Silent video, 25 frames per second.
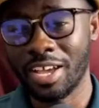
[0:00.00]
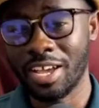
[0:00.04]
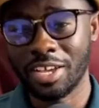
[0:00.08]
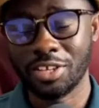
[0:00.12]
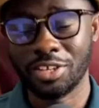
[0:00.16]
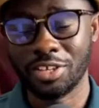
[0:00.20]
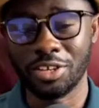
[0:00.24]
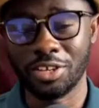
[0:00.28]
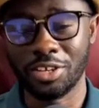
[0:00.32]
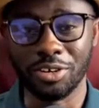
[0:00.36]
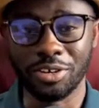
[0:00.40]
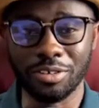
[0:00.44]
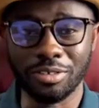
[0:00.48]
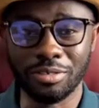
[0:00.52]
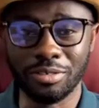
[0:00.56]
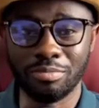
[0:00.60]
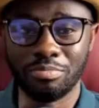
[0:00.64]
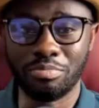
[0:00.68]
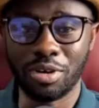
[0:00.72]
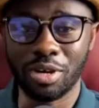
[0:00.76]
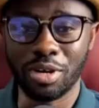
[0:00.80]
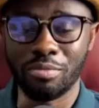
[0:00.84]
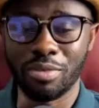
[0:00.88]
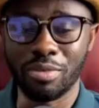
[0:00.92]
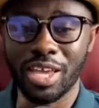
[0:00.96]
you know
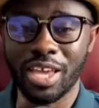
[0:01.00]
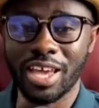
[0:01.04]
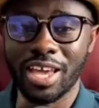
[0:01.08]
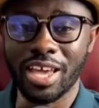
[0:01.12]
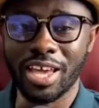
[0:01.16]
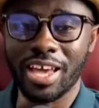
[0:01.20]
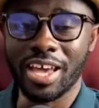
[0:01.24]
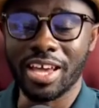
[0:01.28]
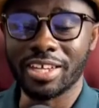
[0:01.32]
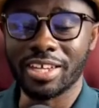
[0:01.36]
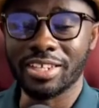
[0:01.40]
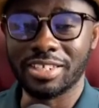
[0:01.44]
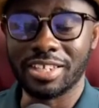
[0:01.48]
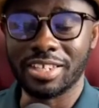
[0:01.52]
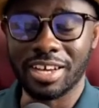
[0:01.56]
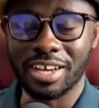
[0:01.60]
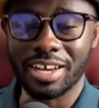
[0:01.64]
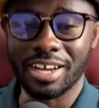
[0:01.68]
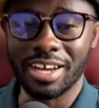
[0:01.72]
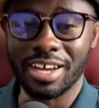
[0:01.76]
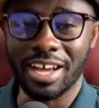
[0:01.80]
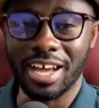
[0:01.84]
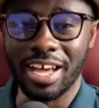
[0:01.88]
premiere and uh,